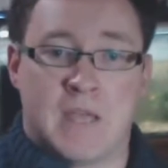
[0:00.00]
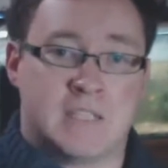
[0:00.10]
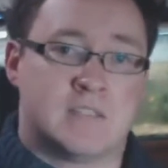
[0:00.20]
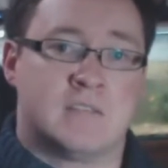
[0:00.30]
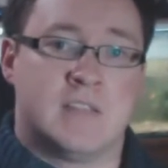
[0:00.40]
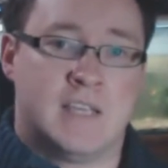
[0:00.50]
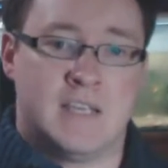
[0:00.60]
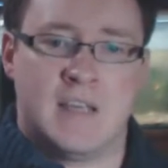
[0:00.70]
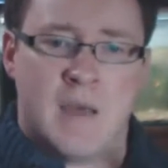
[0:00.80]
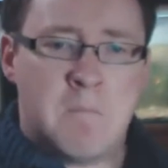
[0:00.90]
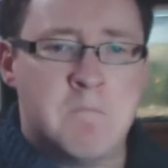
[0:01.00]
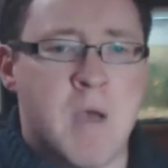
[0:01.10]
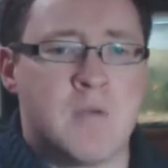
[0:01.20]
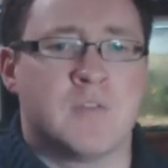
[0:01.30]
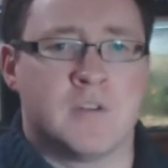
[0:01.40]
is the
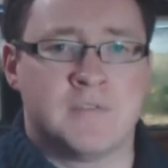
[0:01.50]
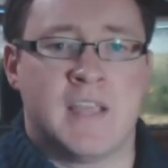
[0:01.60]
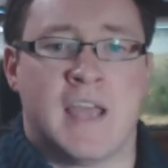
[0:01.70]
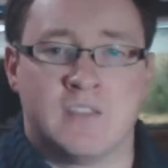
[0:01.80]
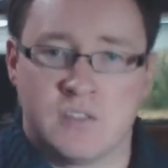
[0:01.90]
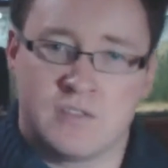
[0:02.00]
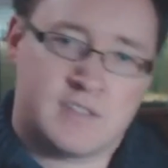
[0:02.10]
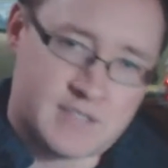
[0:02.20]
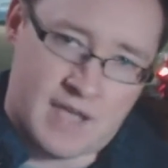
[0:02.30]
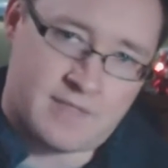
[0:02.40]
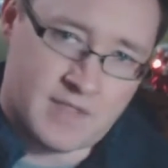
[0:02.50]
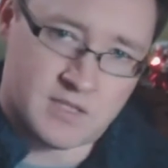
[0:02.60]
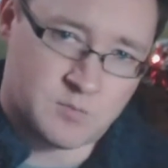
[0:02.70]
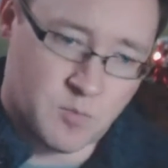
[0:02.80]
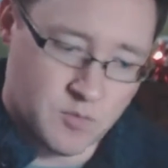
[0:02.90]
amount of tension that's in
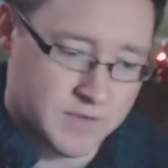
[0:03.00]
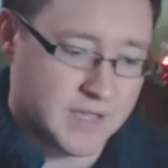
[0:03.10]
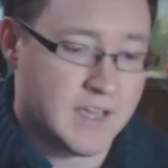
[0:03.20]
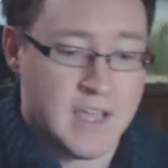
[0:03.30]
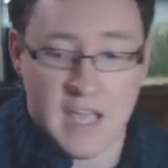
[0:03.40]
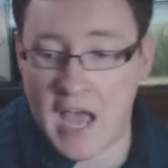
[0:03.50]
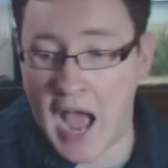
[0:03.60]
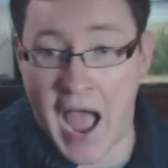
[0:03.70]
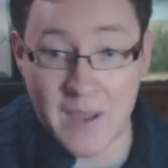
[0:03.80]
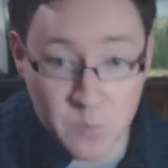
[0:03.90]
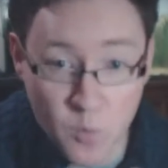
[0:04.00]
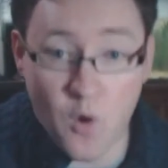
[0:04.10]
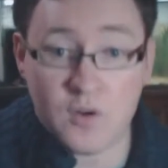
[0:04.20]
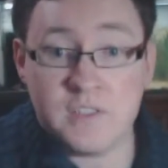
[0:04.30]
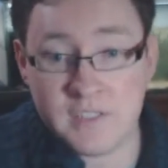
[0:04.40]
this movie. I
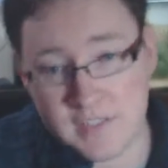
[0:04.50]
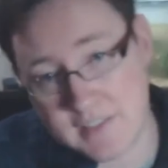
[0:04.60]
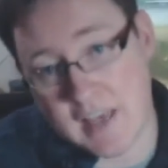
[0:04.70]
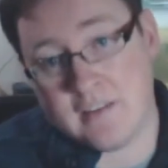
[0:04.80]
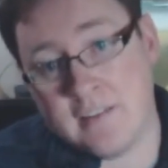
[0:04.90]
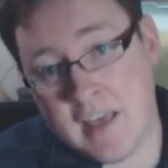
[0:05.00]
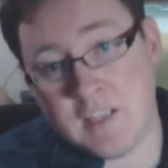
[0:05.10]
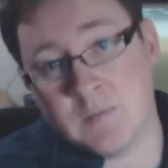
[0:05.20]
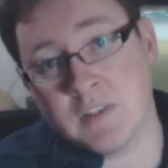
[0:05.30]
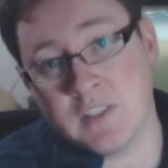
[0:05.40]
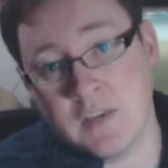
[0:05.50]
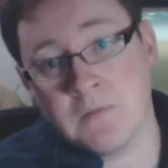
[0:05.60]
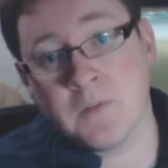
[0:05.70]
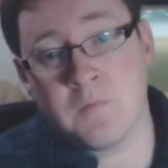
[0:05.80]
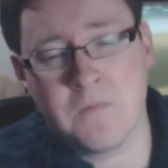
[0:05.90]
was sitting on the edge of my
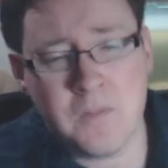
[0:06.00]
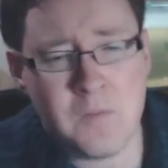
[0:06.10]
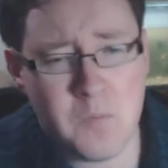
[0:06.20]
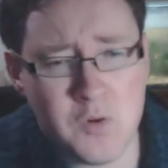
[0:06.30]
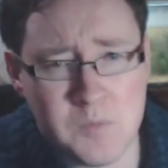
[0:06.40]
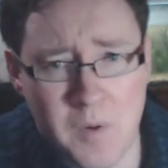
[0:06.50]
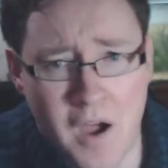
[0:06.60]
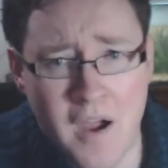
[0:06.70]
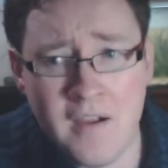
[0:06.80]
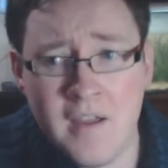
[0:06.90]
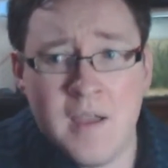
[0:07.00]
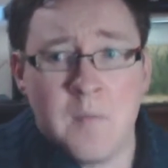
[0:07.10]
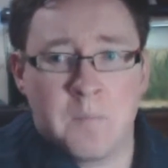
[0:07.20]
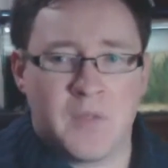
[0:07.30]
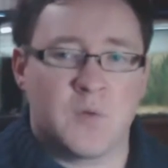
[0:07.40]
seat for the most part,
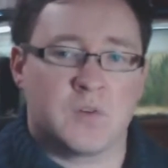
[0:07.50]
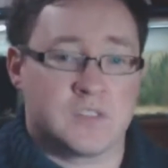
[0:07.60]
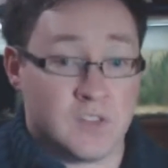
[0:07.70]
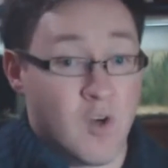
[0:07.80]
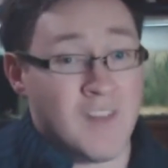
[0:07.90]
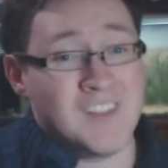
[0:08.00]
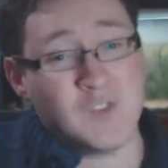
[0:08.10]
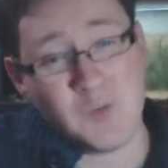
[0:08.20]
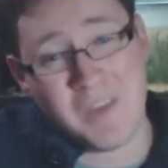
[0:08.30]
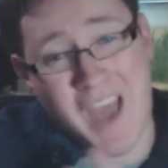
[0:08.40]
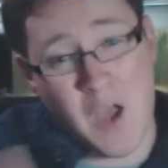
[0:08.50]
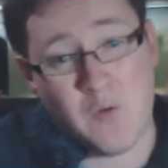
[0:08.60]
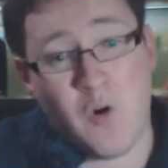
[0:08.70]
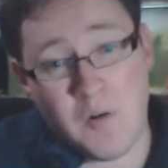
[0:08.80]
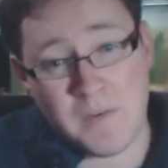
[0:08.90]
but there was a lot that took me
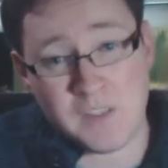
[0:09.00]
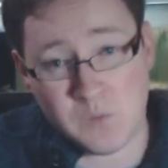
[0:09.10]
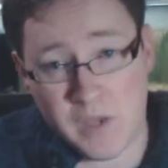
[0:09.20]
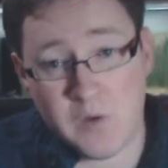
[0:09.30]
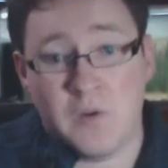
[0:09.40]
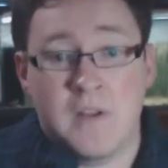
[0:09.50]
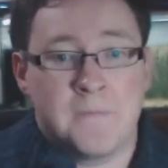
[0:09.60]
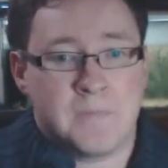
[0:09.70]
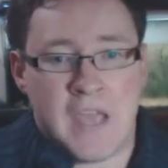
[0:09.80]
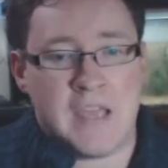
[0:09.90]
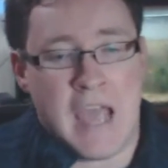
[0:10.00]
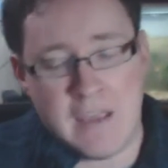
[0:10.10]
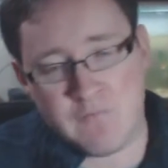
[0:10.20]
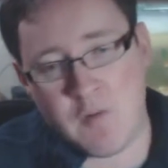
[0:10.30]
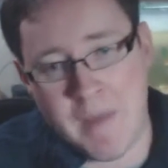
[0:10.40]
out of it as well.
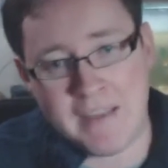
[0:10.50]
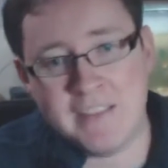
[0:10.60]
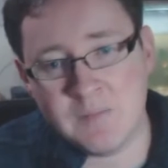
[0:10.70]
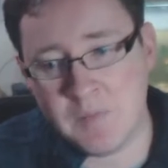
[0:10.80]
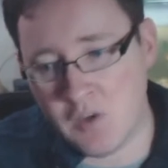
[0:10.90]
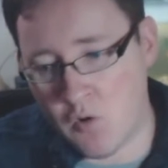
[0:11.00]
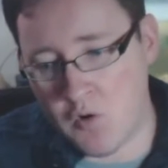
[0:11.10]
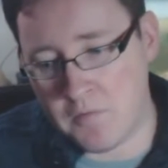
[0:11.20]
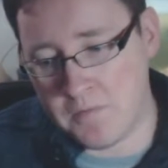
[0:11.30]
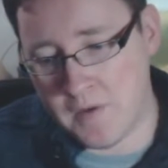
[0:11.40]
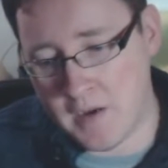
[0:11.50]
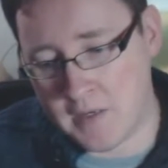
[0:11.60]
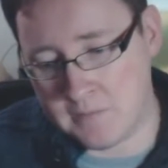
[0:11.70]
It reminded me of